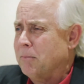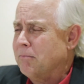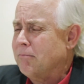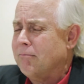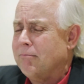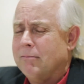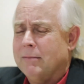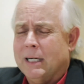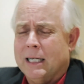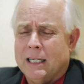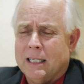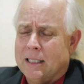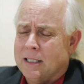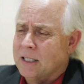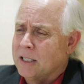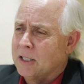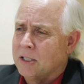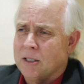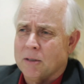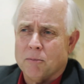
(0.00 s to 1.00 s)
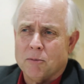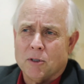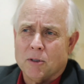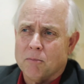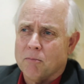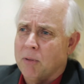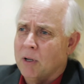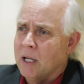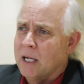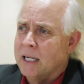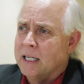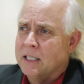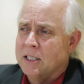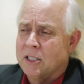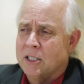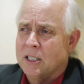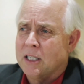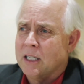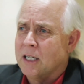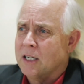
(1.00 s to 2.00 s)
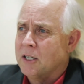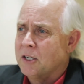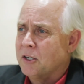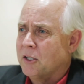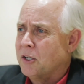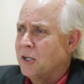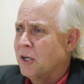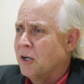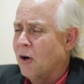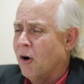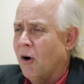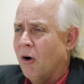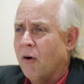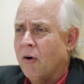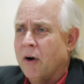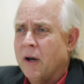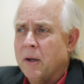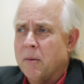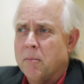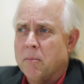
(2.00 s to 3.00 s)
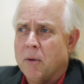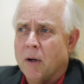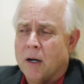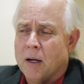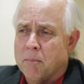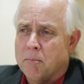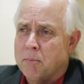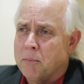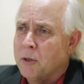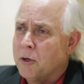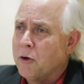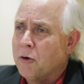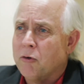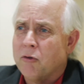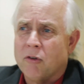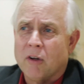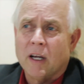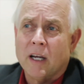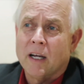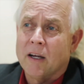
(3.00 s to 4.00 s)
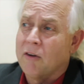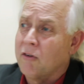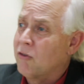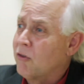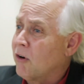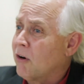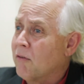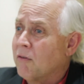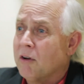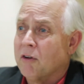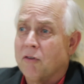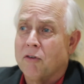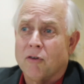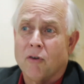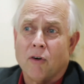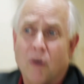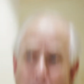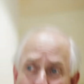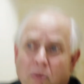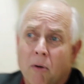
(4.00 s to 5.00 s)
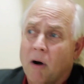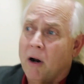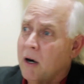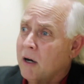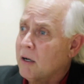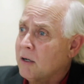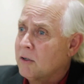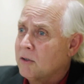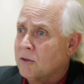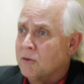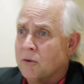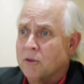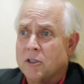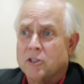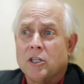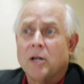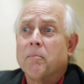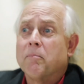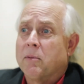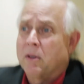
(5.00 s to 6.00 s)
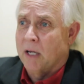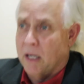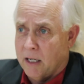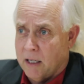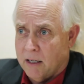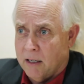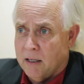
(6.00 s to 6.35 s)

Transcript: many systems in place. They're already producing a service or a product or something.